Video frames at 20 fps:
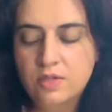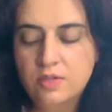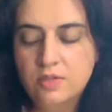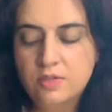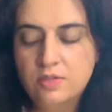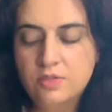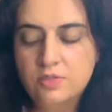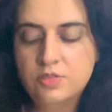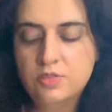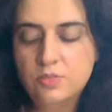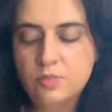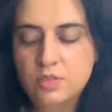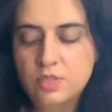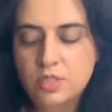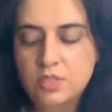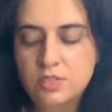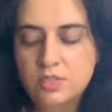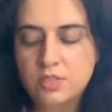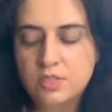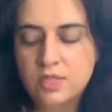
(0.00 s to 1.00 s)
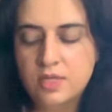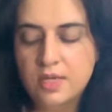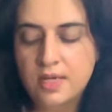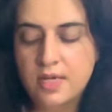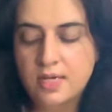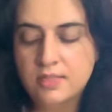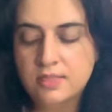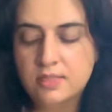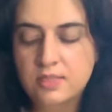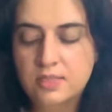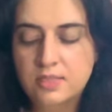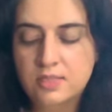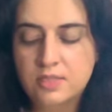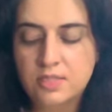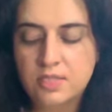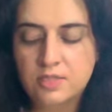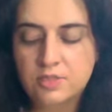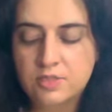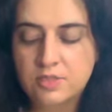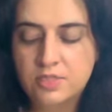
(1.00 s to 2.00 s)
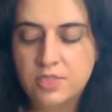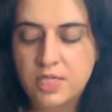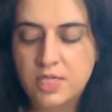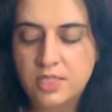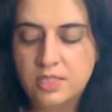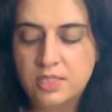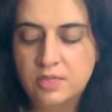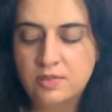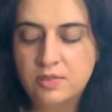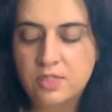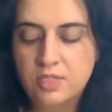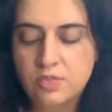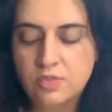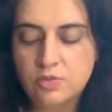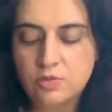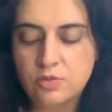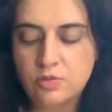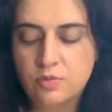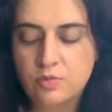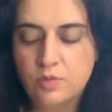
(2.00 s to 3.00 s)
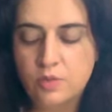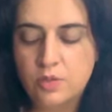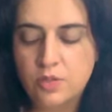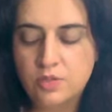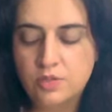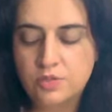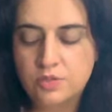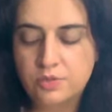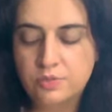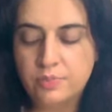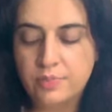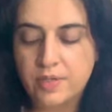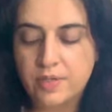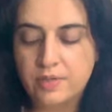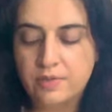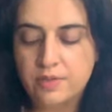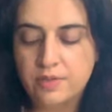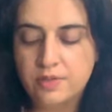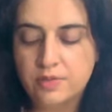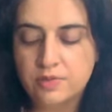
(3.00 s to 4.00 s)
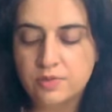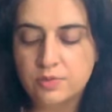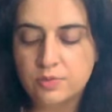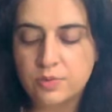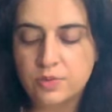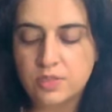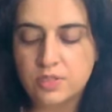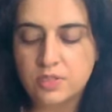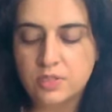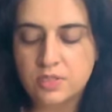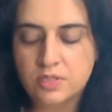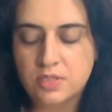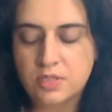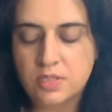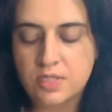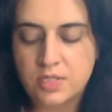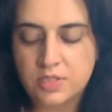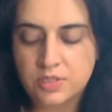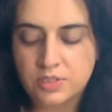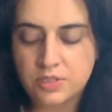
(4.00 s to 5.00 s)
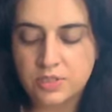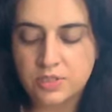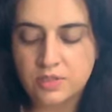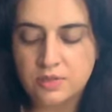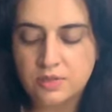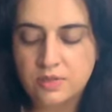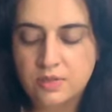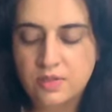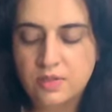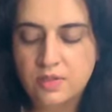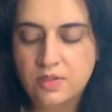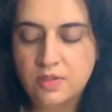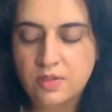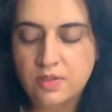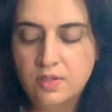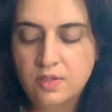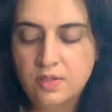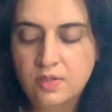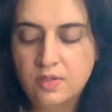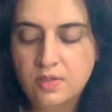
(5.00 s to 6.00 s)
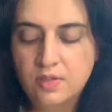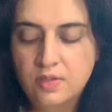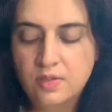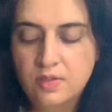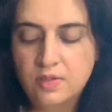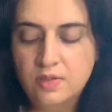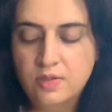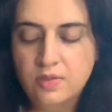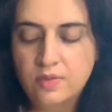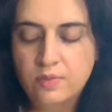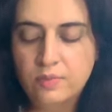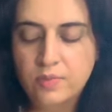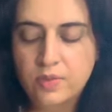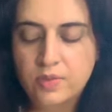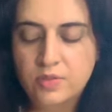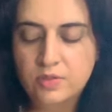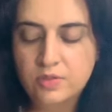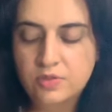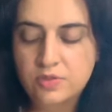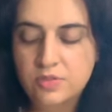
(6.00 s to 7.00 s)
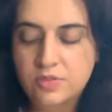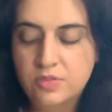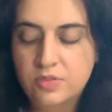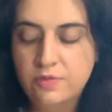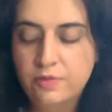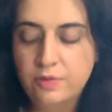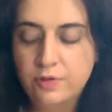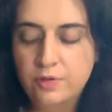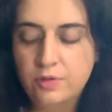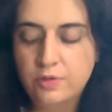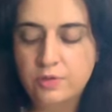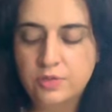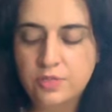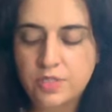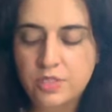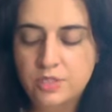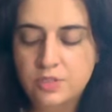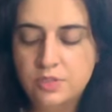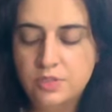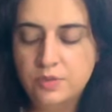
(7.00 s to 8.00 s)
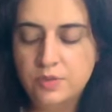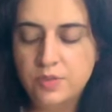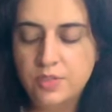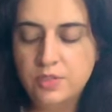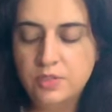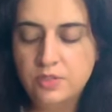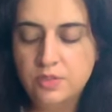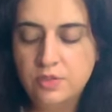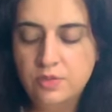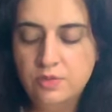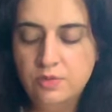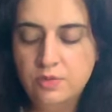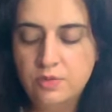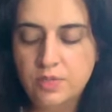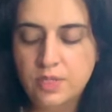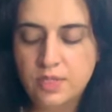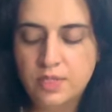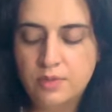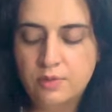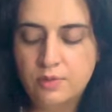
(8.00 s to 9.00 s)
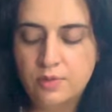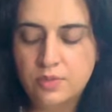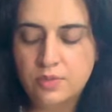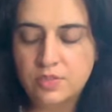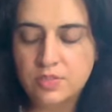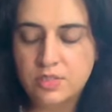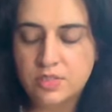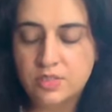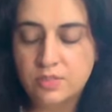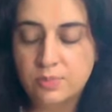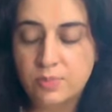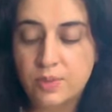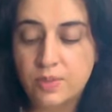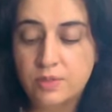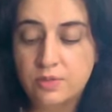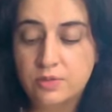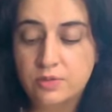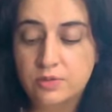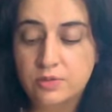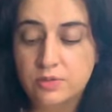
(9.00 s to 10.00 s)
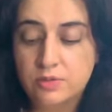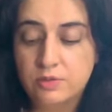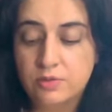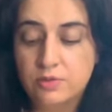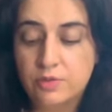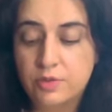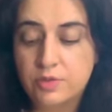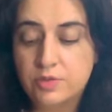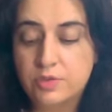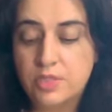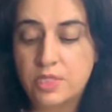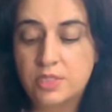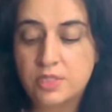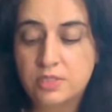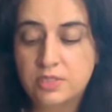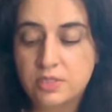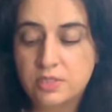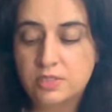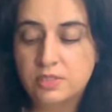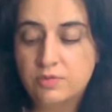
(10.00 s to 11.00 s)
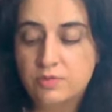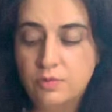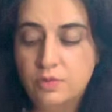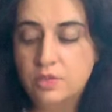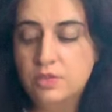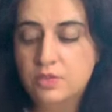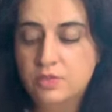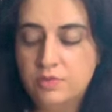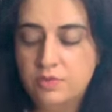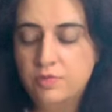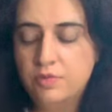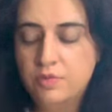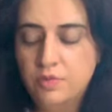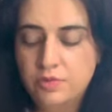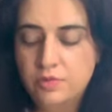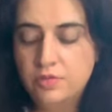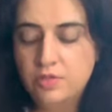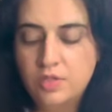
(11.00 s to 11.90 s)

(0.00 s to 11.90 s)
There's someone that has the desire to take down any sort of walls or barriers within this connection. But there's difficulty in doing so, like with the Six of Pentacles in reverse and the Six of Wands in reverse.